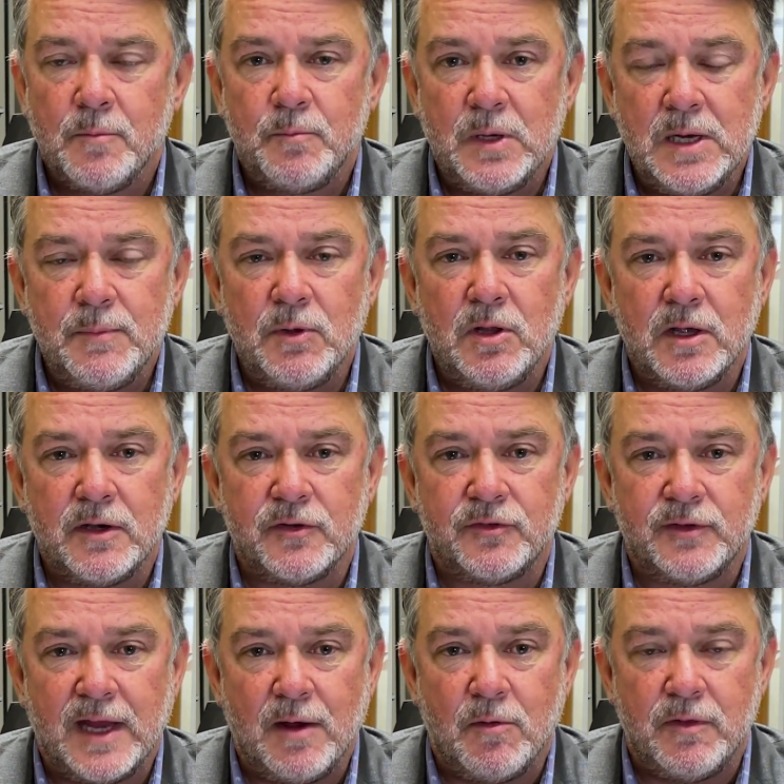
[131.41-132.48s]
people are going to
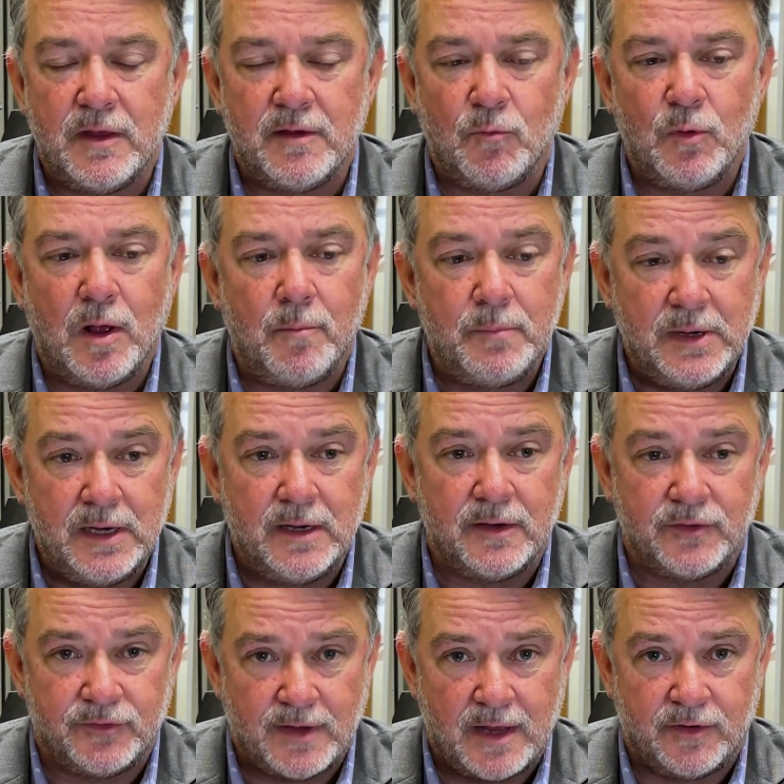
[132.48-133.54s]
stay when their well-being
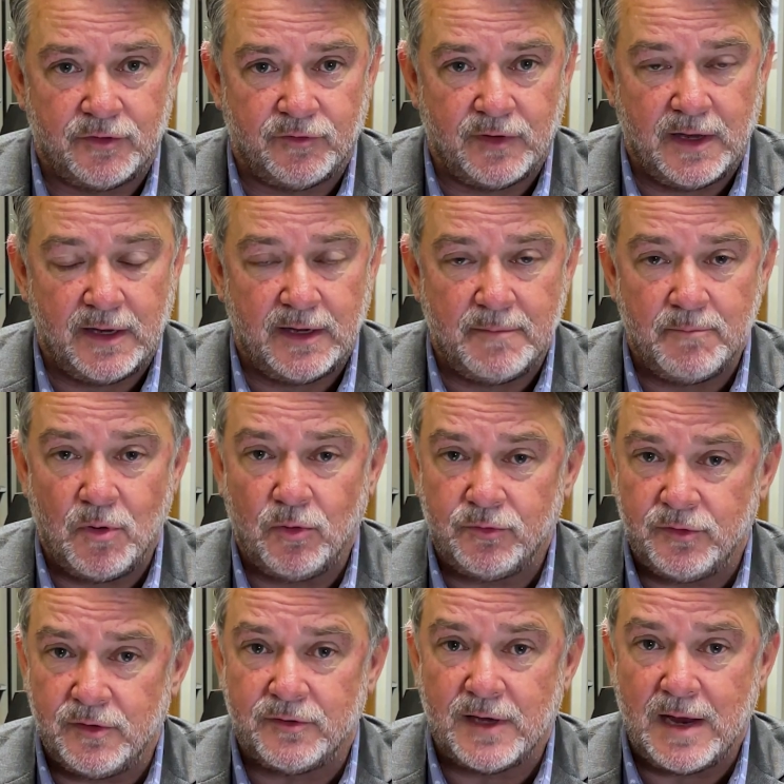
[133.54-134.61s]
is satisfied, and
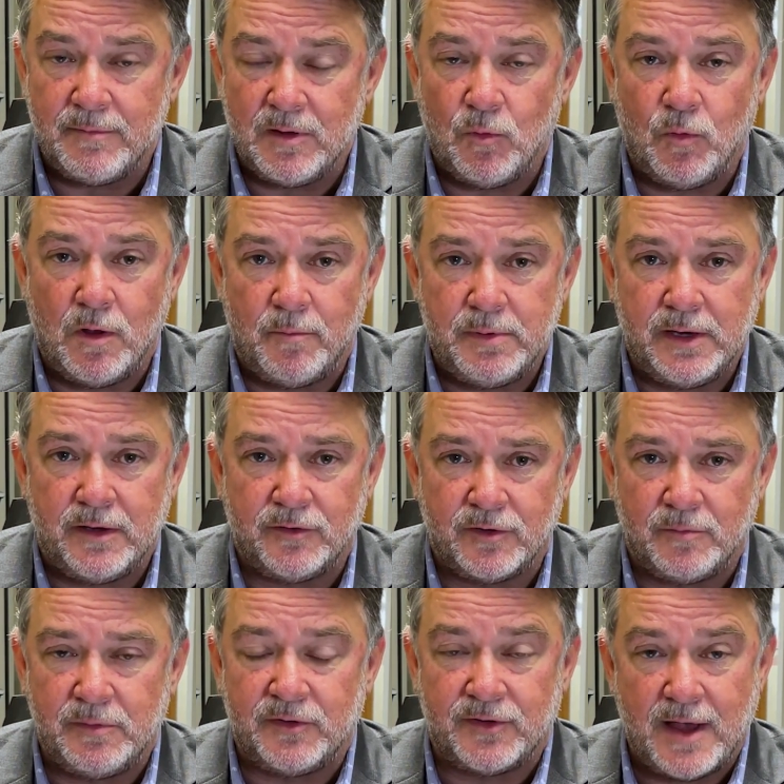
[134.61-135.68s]
most of the time their well-being is
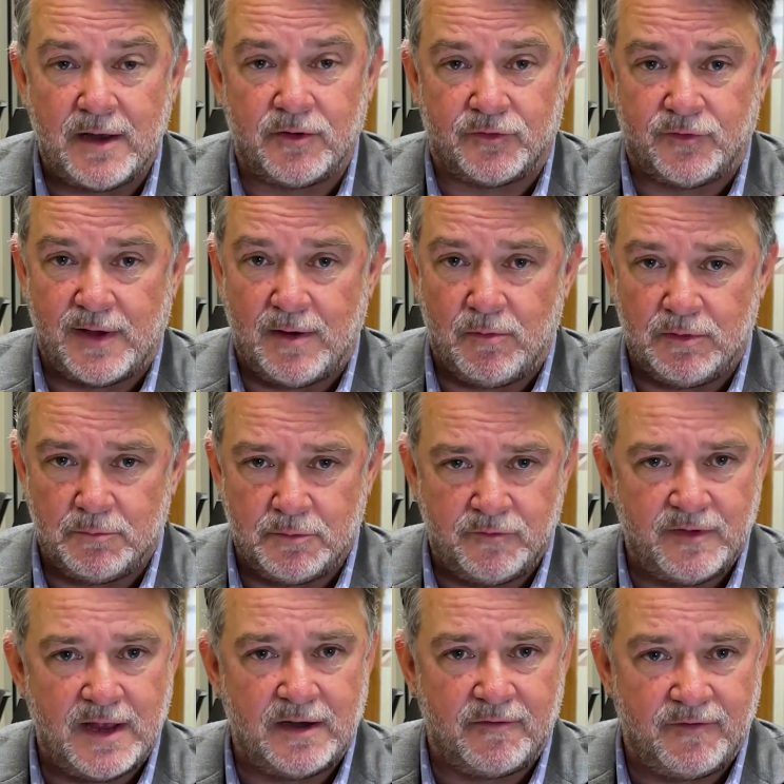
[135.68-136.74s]
going to be satisfied when they're
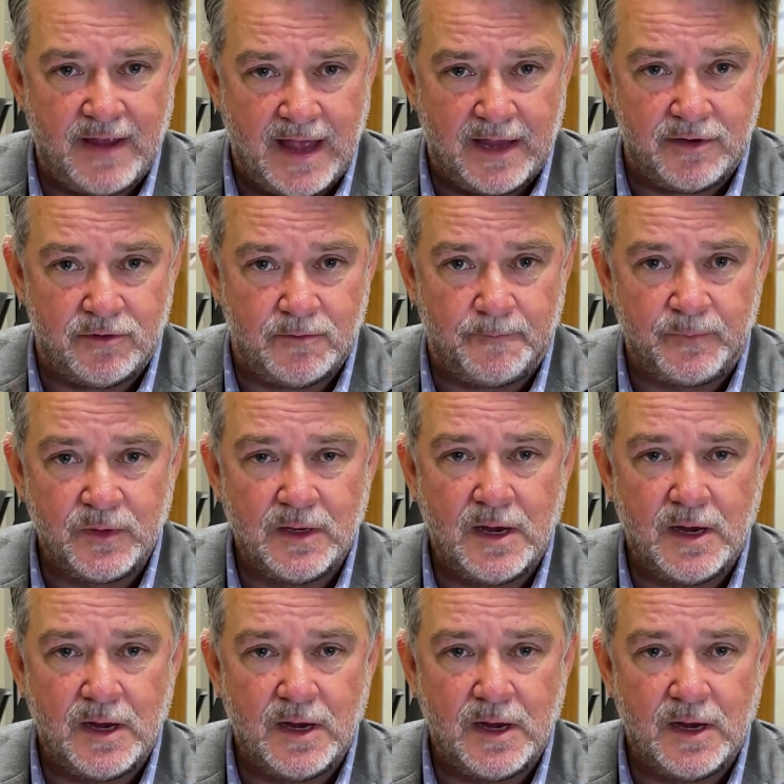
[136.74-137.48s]
providing value